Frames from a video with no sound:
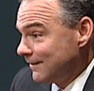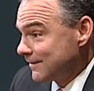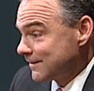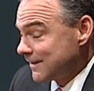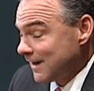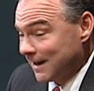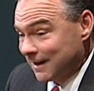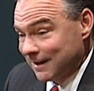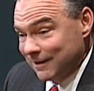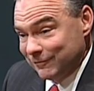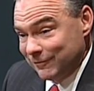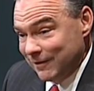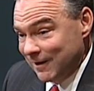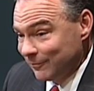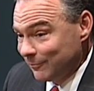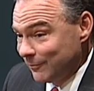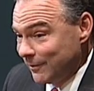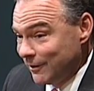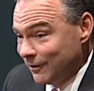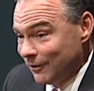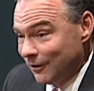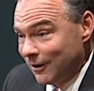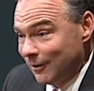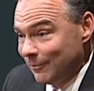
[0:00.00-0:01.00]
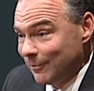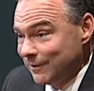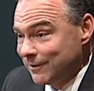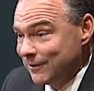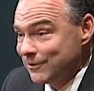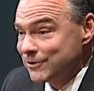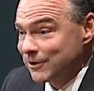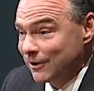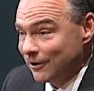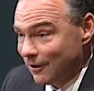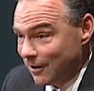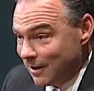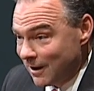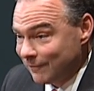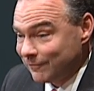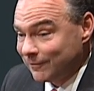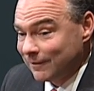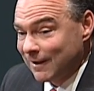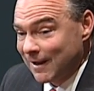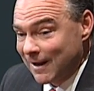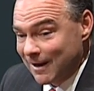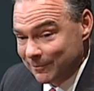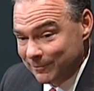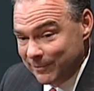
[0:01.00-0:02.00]
It's not going to affect me at all, but there's an
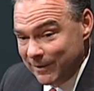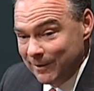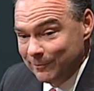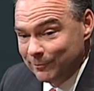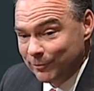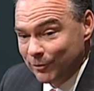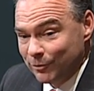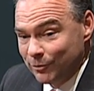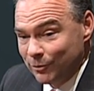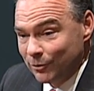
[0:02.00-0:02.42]
awful lot of people